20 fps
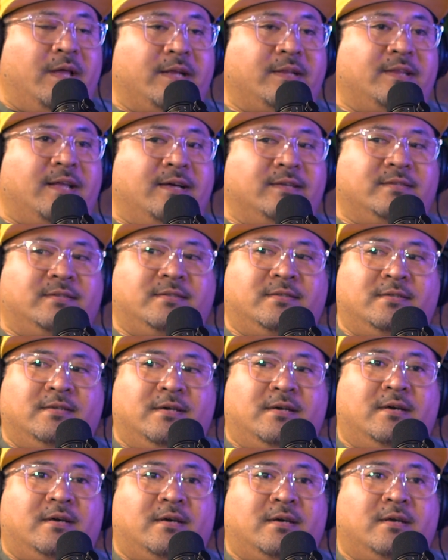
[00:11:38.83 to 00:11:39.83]
Like that's
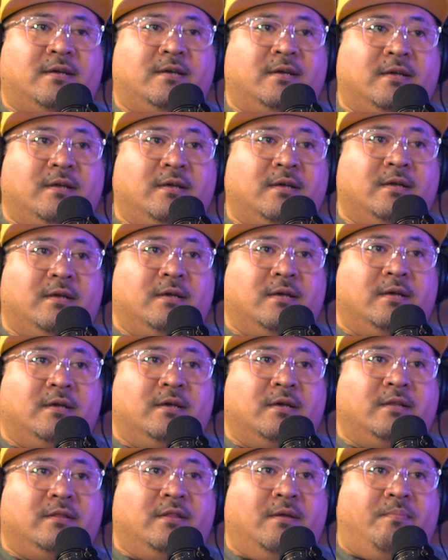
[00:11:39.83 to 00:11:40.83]
the
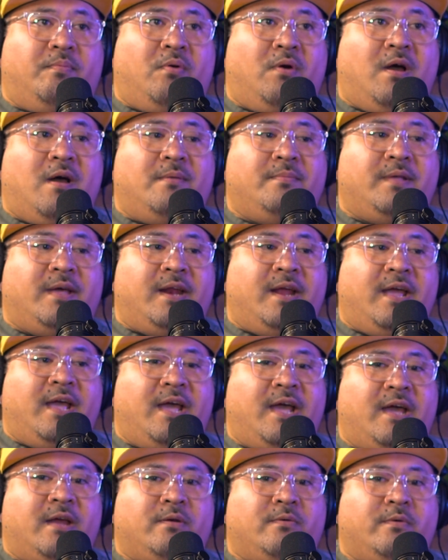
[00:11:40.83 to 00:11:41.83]
problem that I
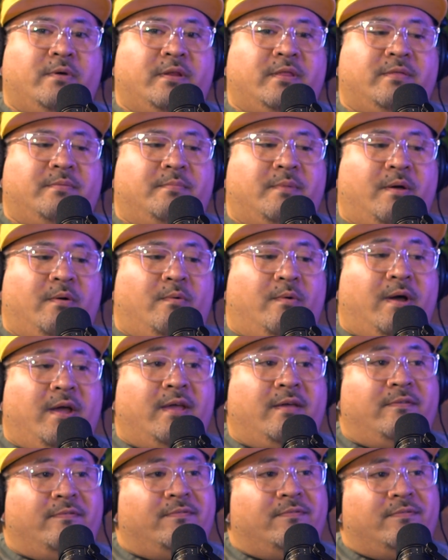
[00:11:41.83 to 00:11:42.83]
had with my
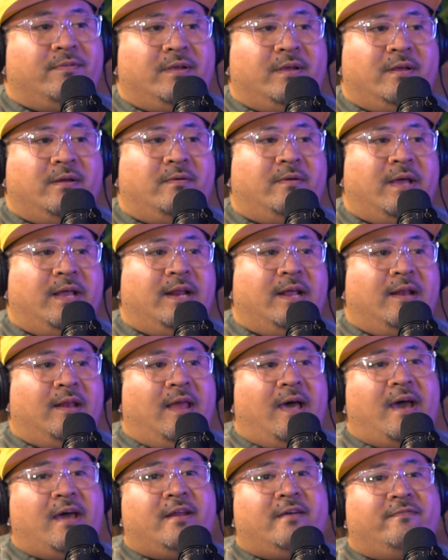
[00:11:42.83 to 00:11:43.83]
wife, and a
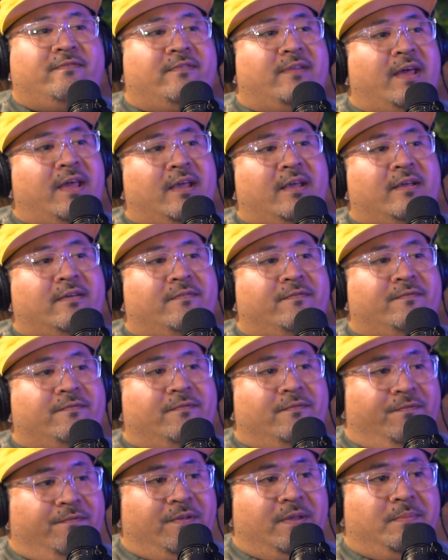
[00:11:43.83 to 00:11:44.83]
lot of like
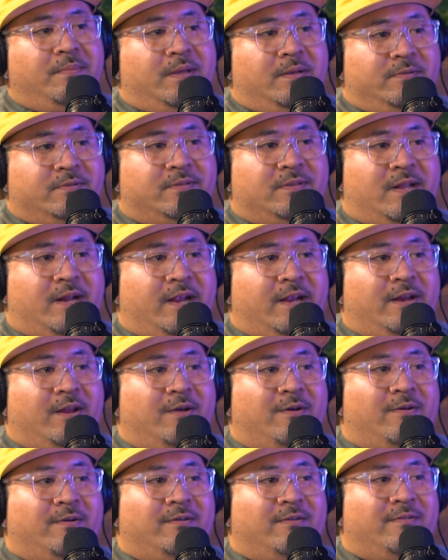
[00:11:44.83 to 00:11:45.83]
females that I
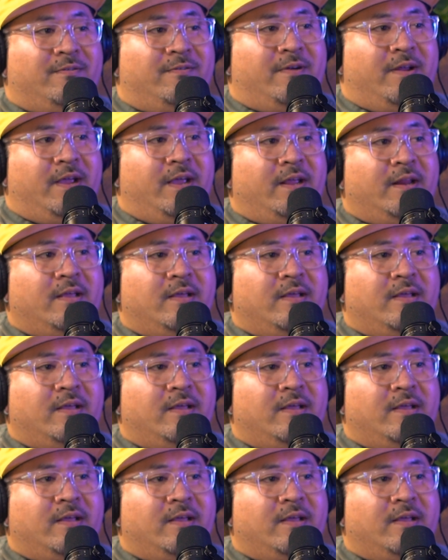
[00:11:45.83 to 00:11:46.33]
know, right?